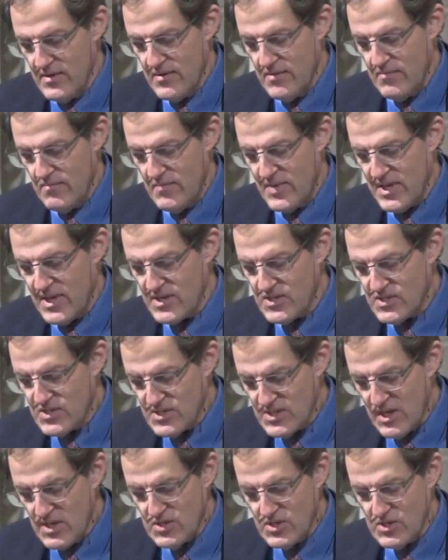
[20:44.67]
Because
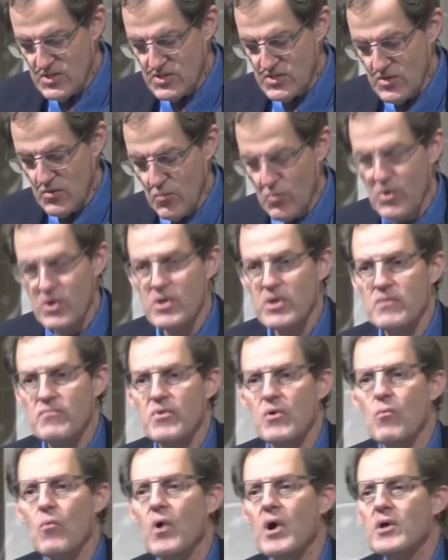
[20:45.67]
such is the will of the
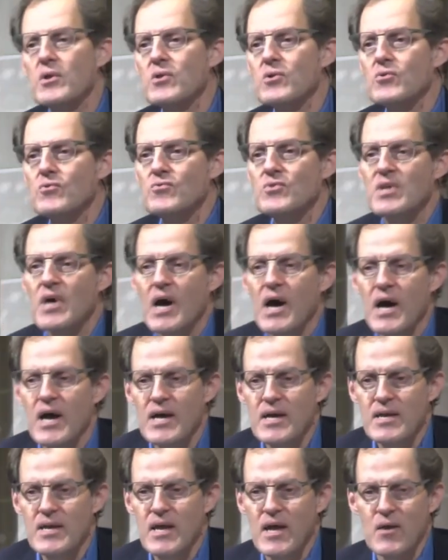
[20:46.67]
one who
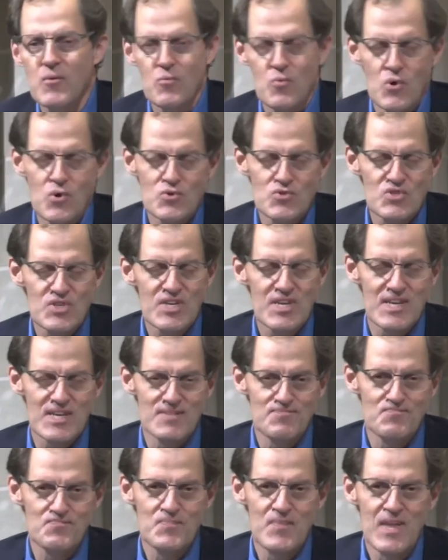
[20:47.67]
died and rose
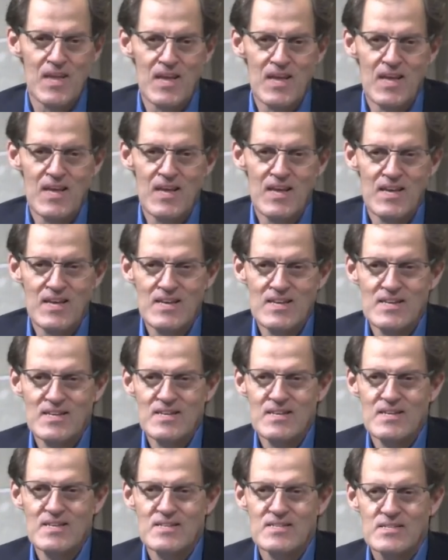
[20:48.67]
again.
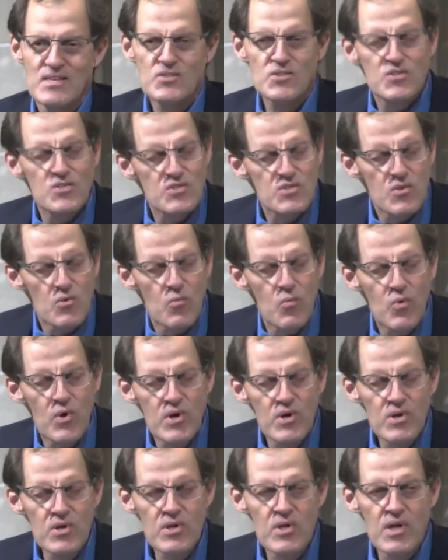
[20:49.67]
Such is the
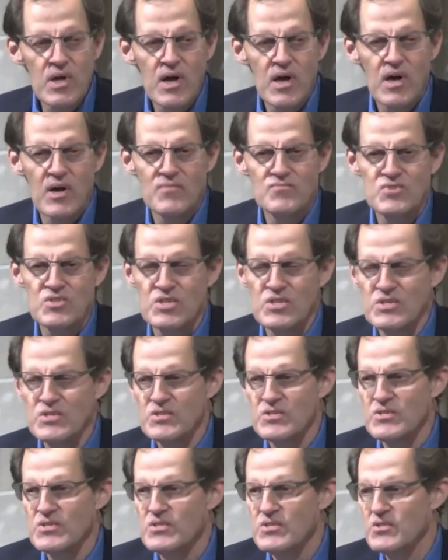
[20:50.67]
will of
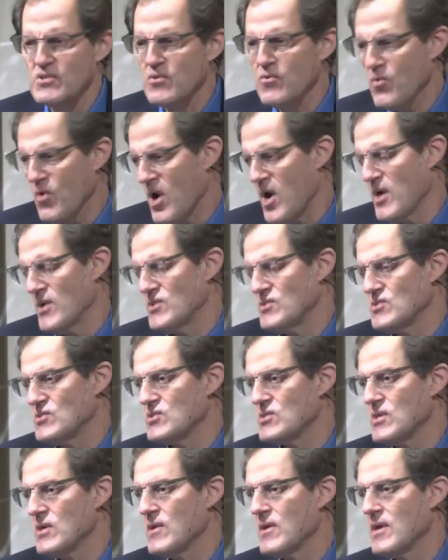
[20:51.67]
Jesus the Christ,
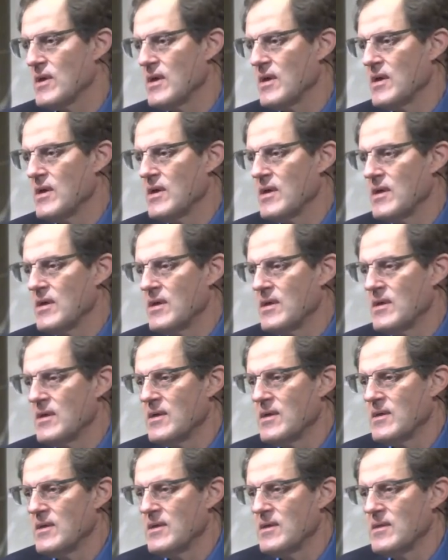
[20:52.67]

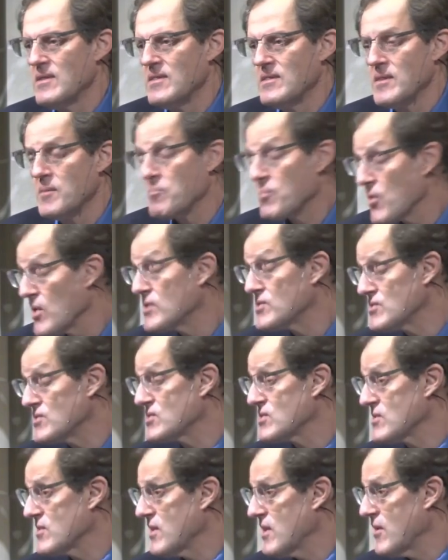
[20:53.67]
the
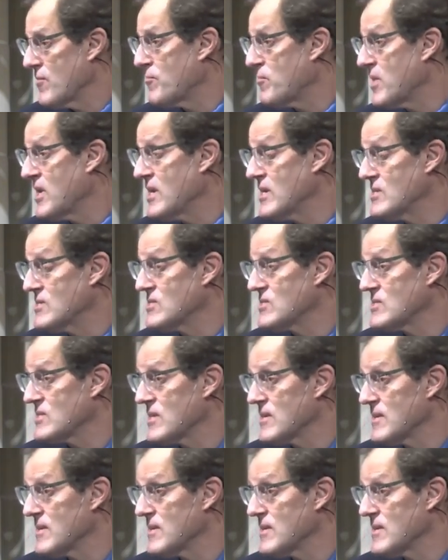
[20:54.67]
Prince of Peace.